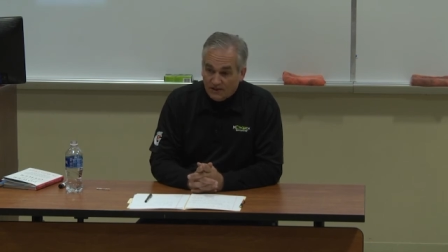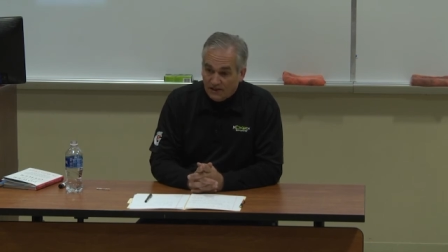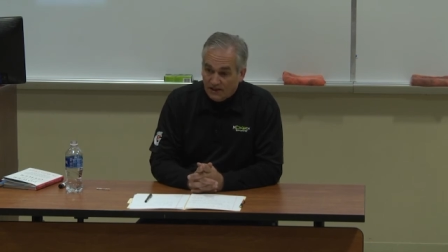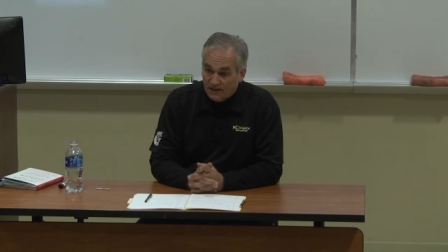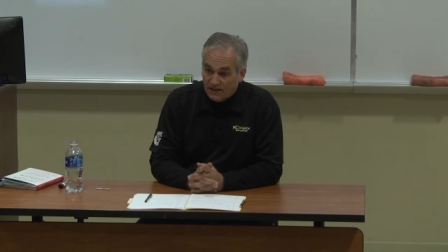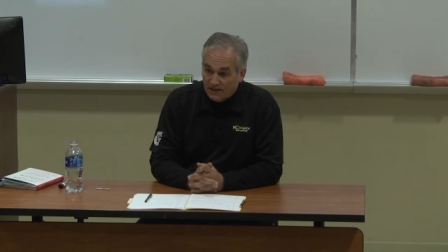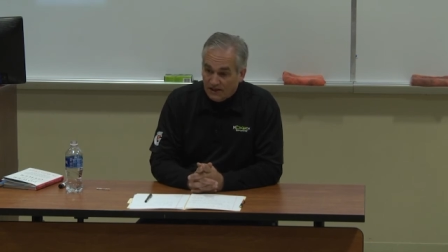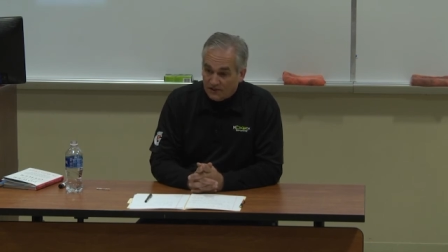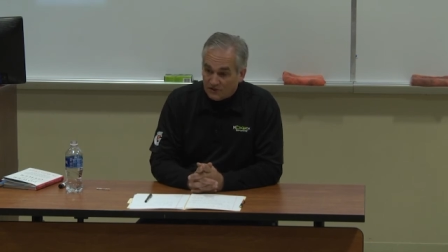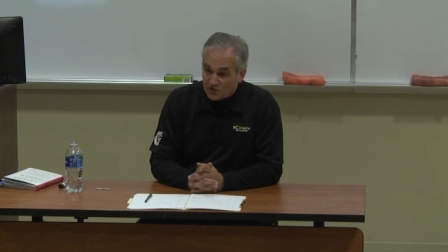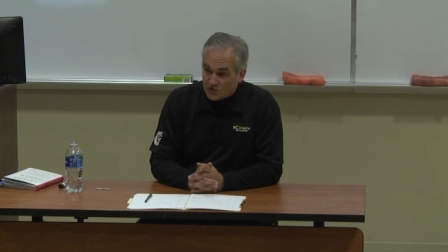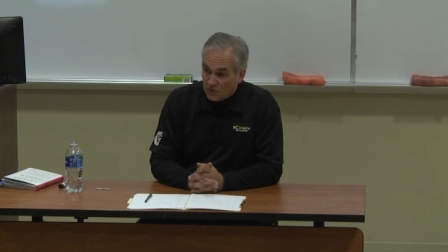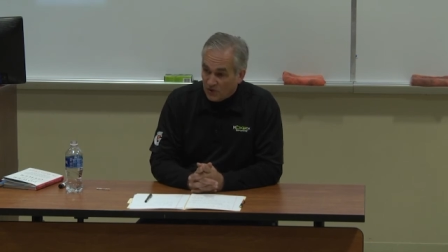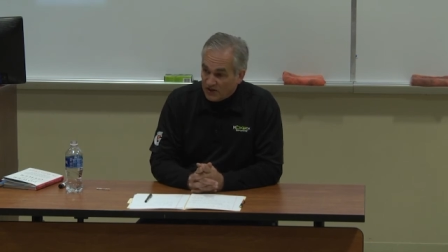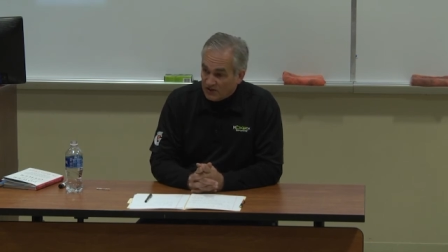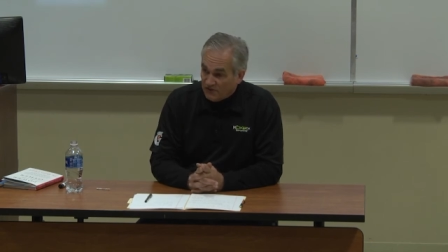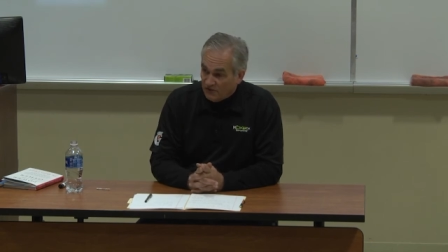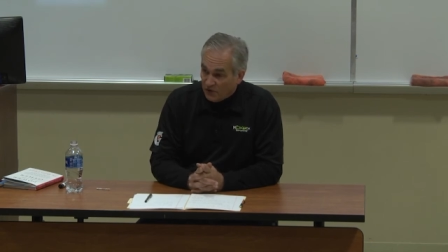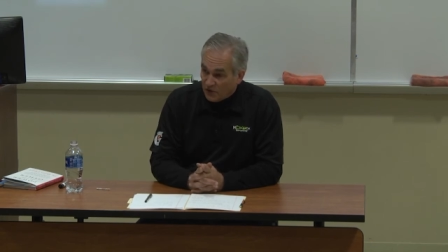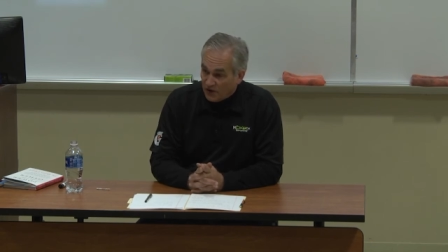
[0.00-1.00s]
And
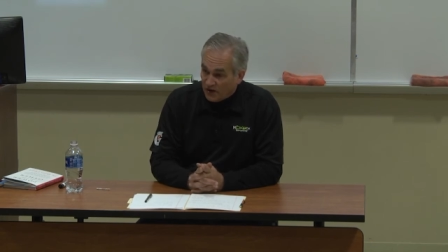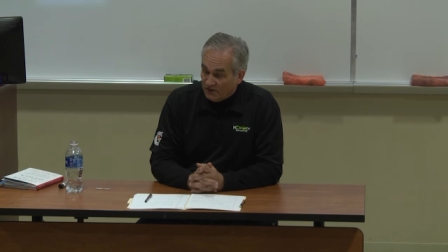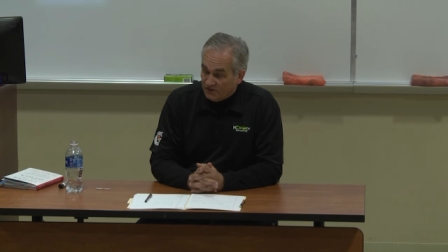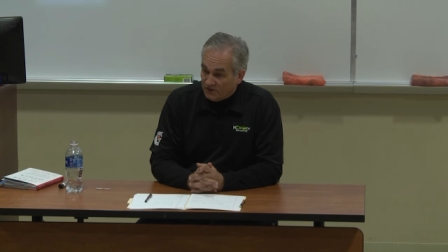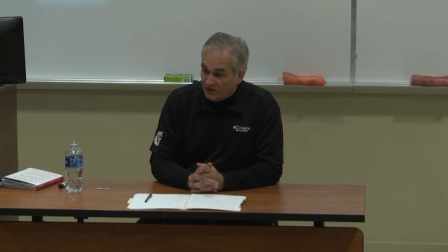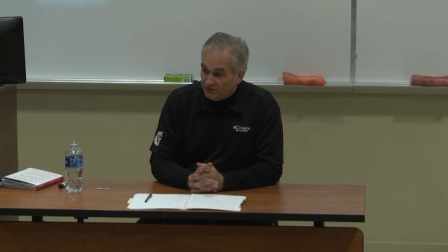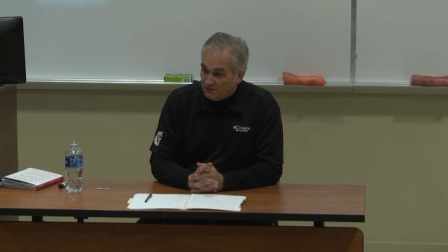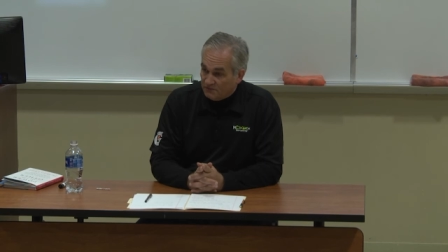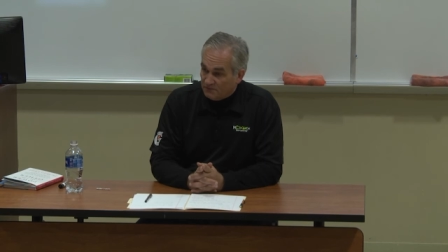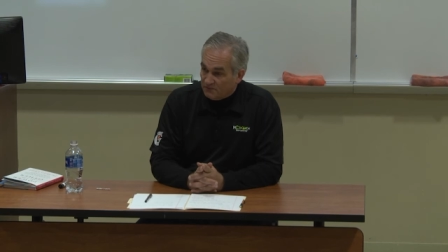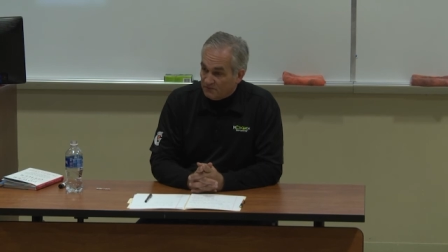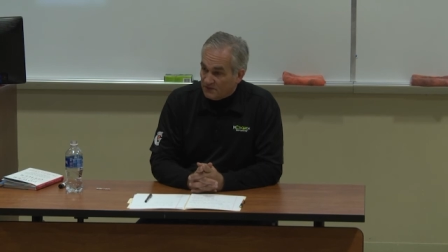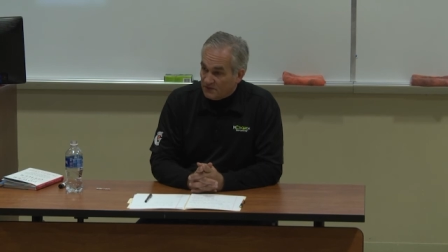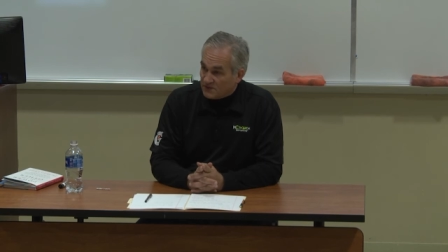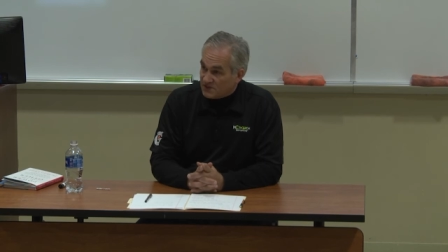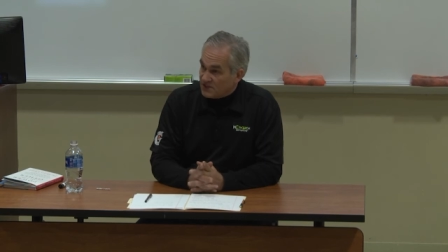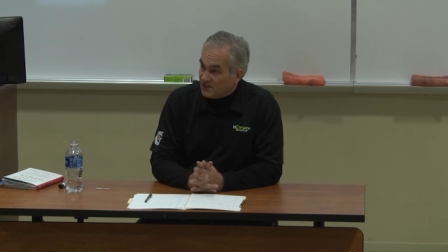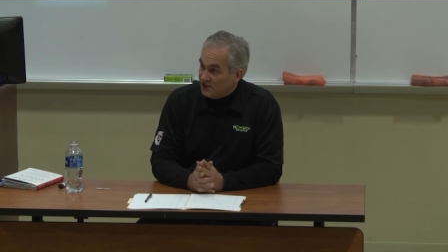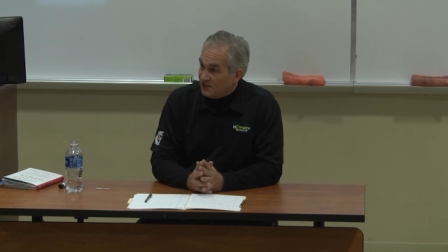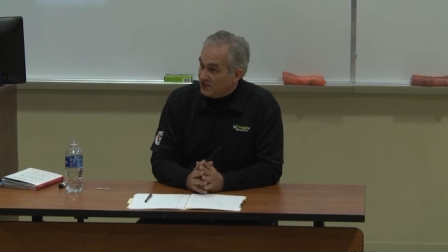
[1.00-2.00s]
24 of them,
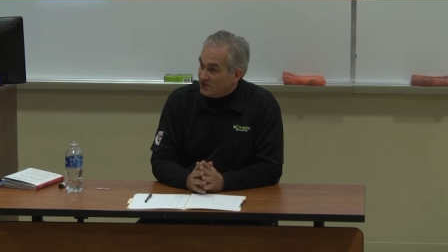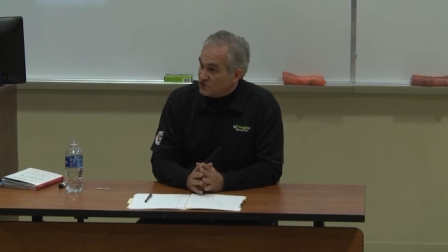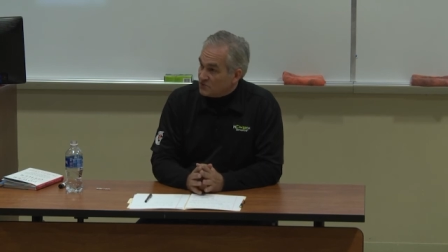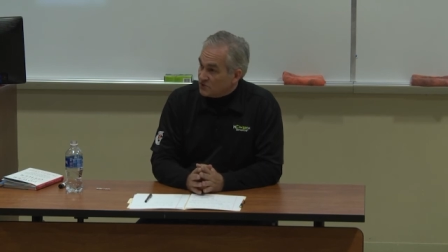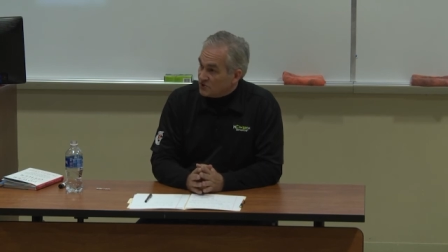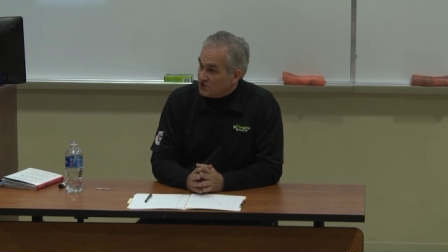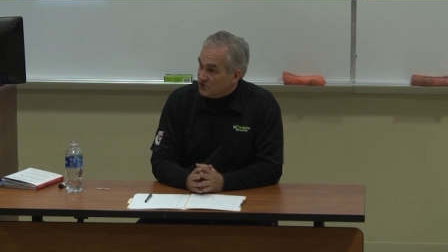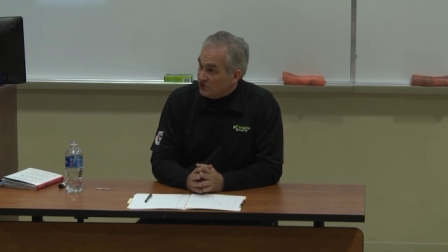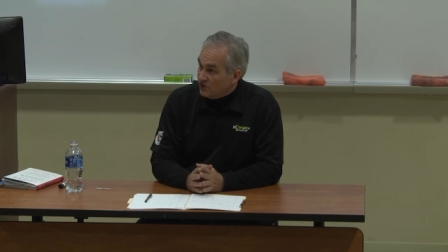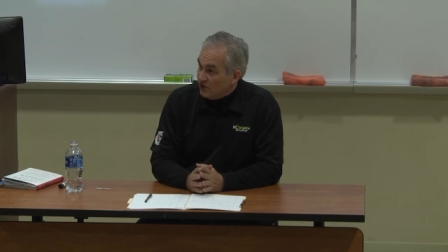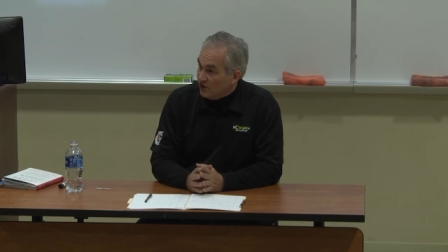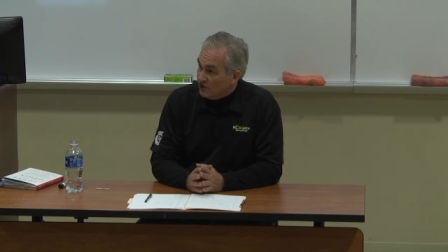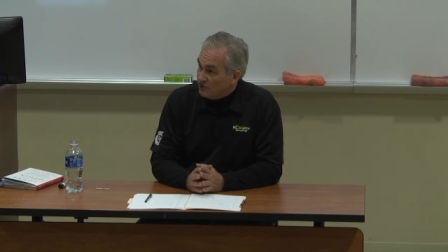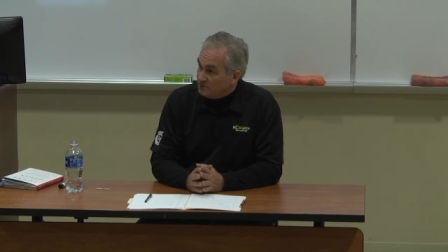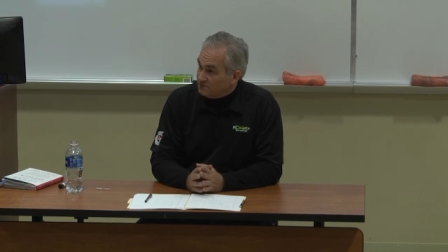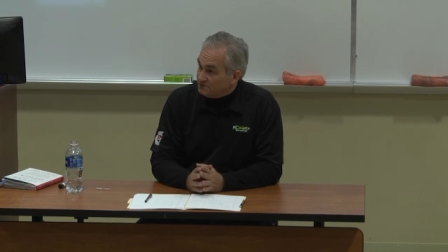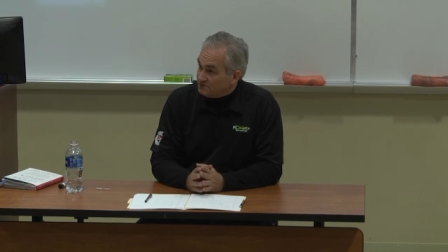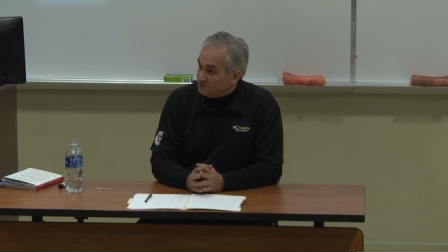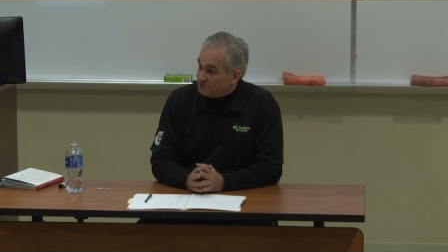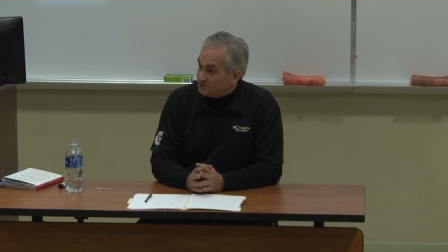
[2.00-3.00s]
the ceilings were too low
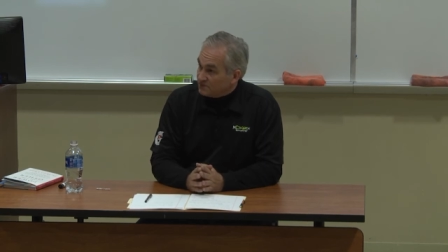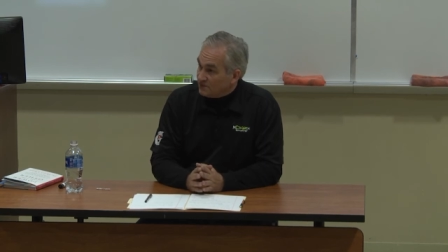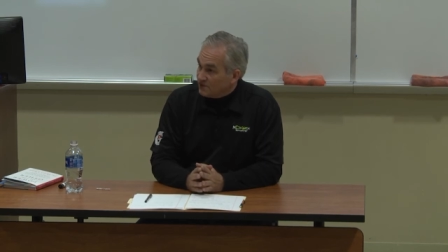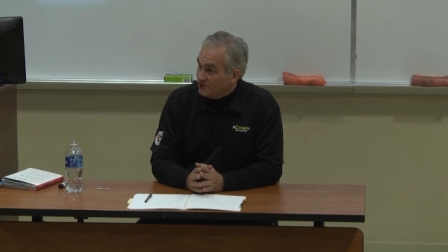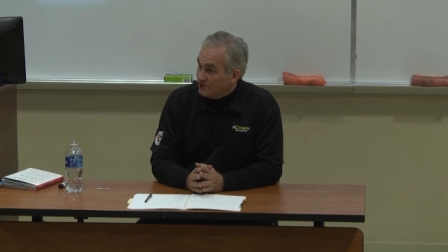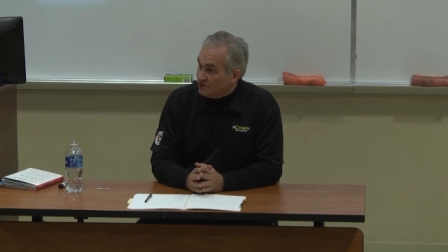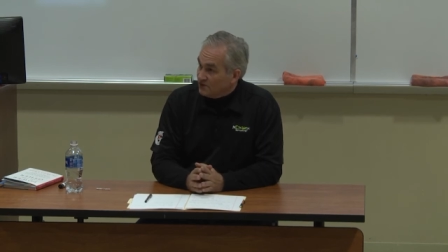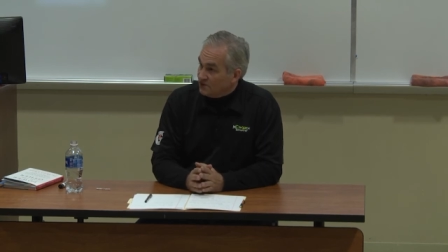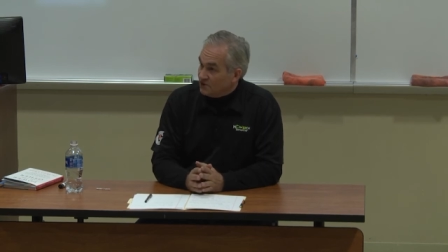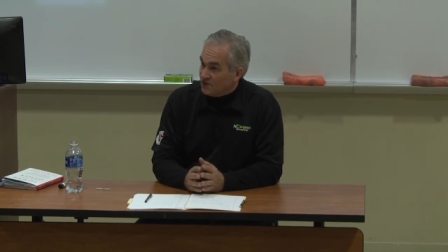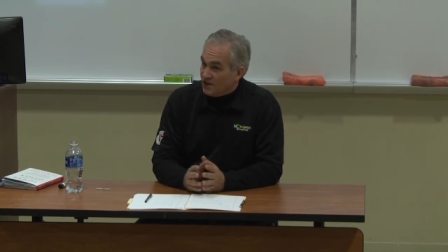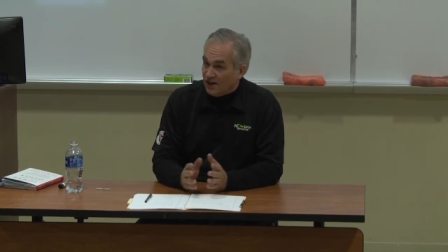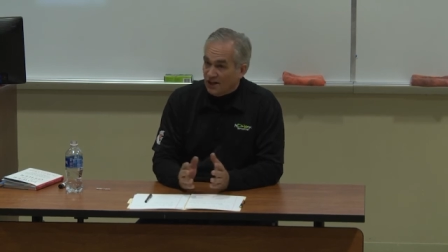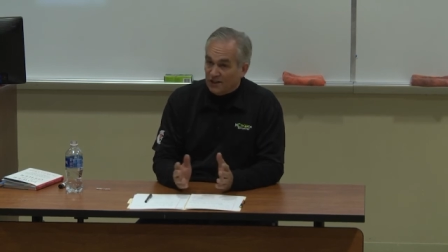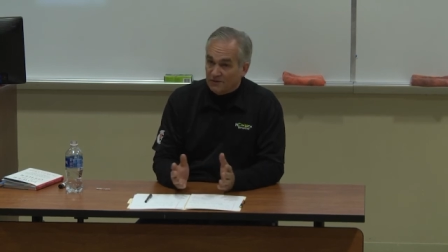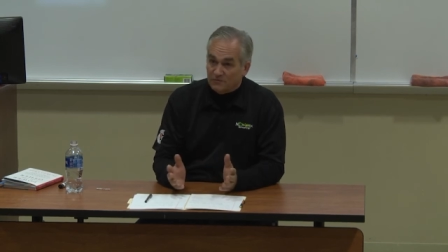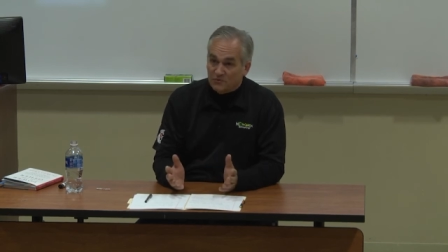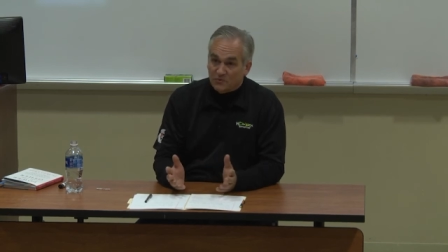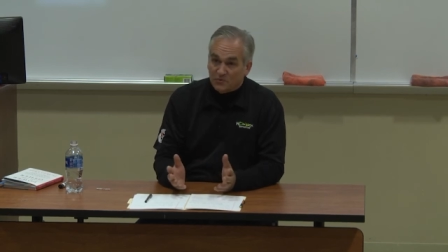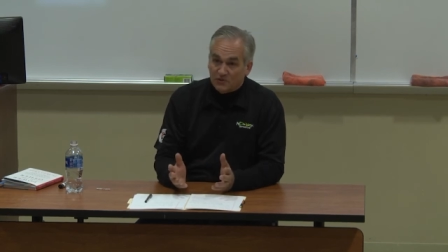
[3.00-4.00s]
or the
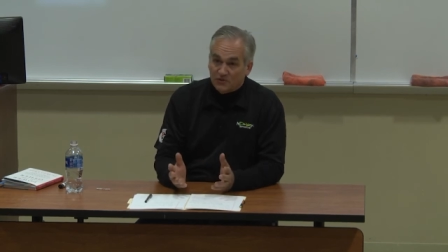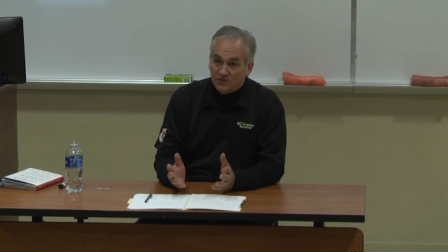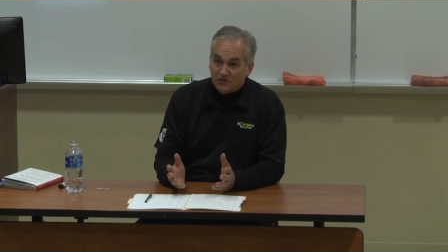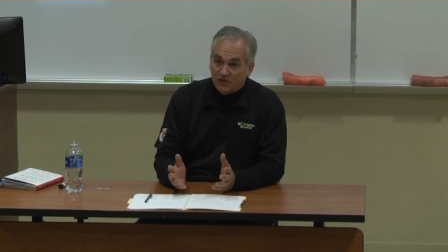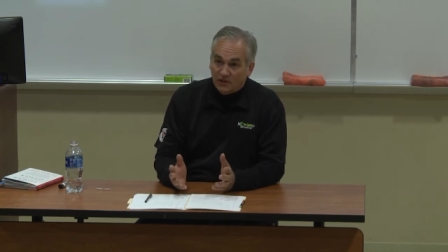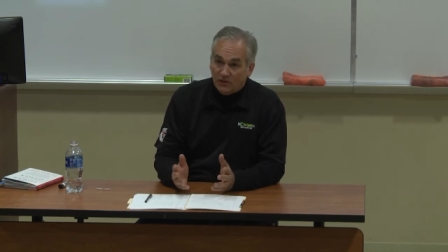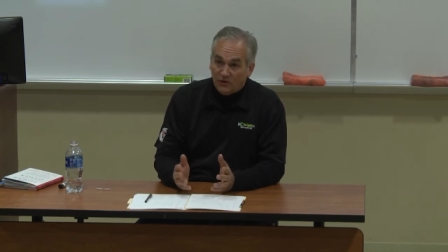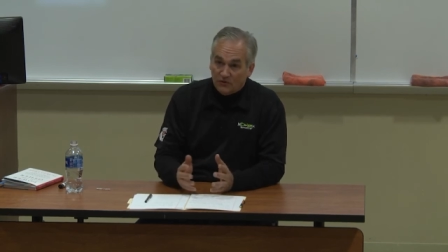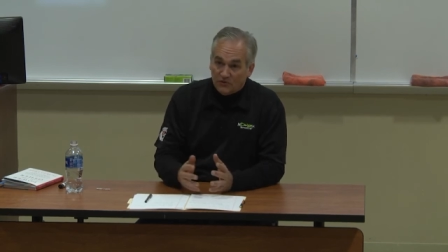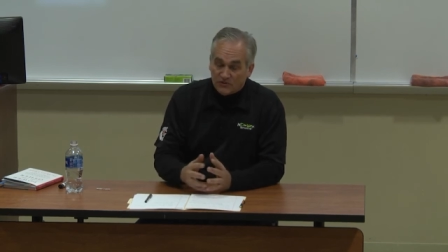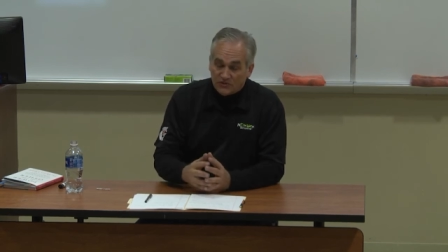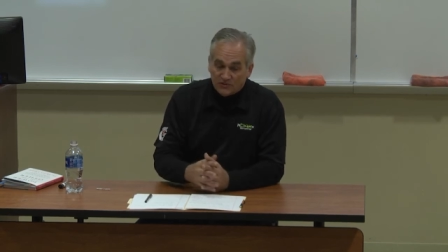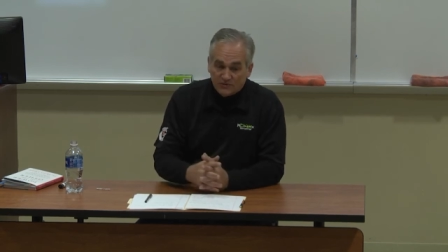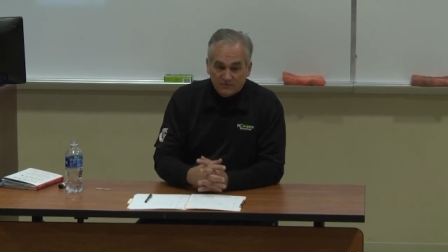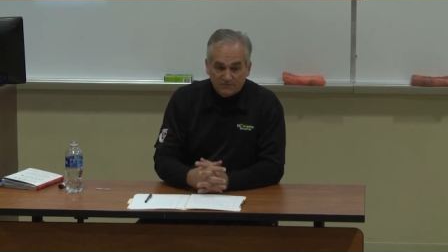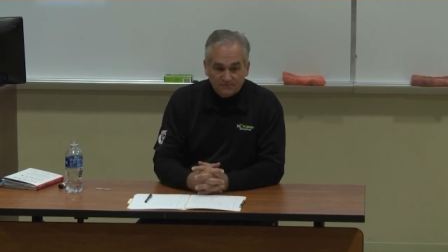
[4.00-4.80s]
columns were too close.